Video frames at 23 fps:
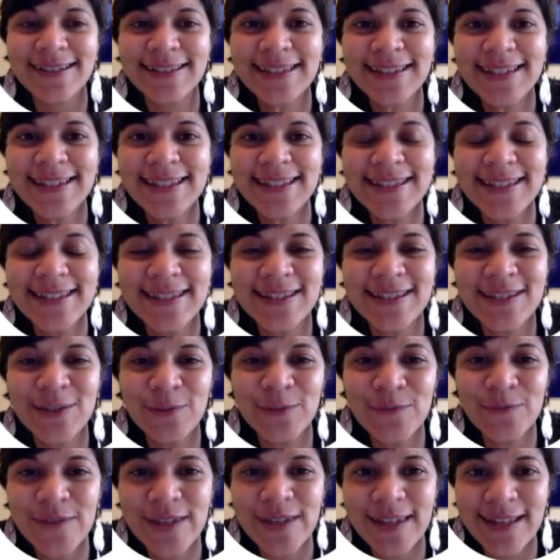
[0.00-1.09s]
This is
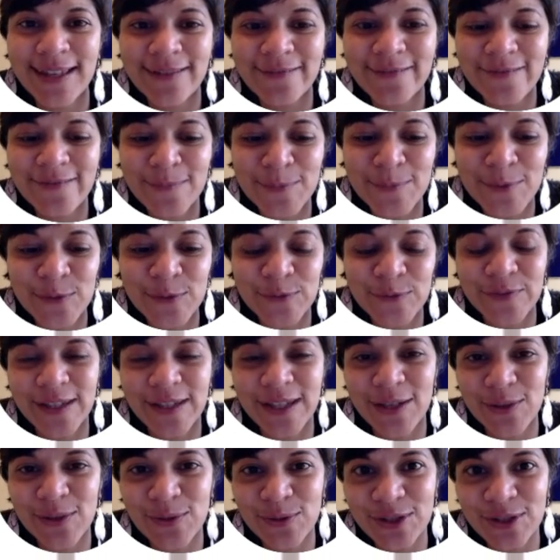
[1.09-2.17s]
Sophia from
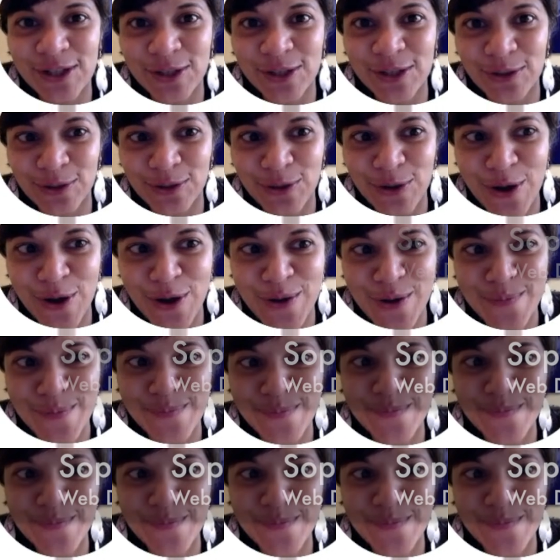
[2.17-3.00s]
sophiaoja.com.